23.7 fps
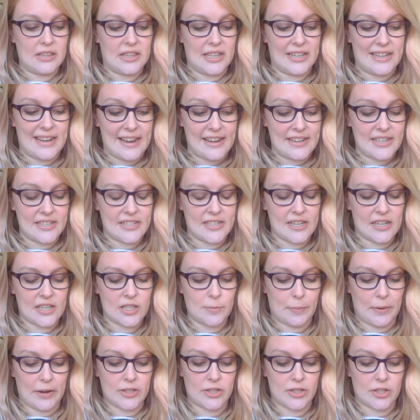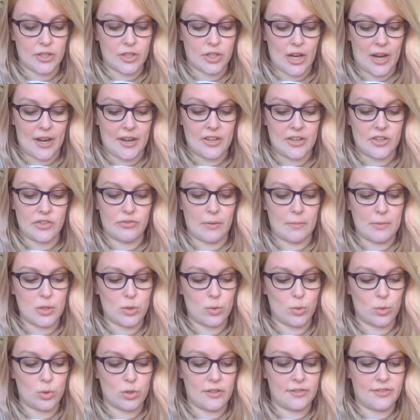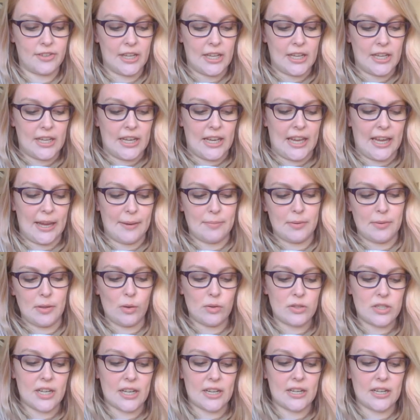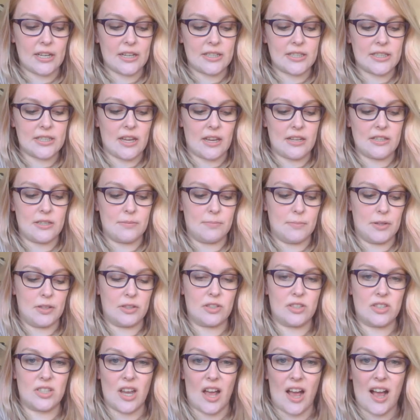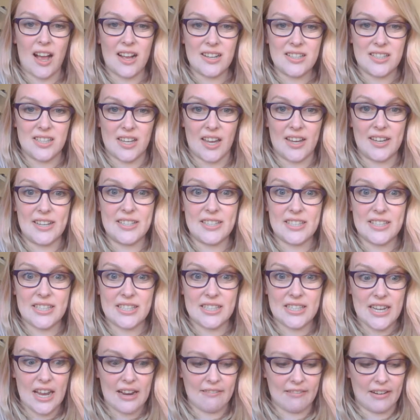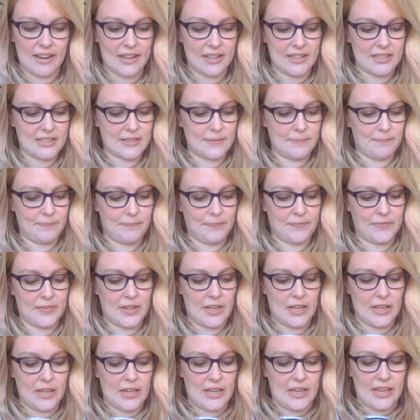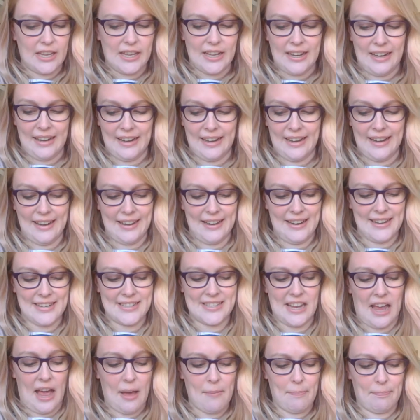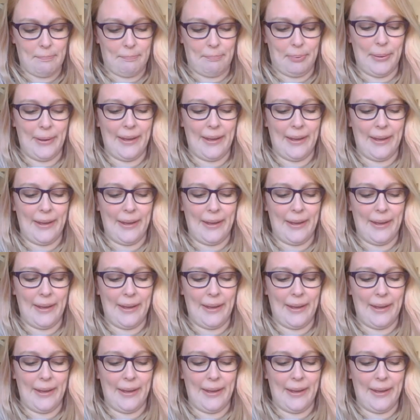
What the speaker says: The lady's expression changed from a sort of hypnotic excitement to utter hysterics. "Clean it up!"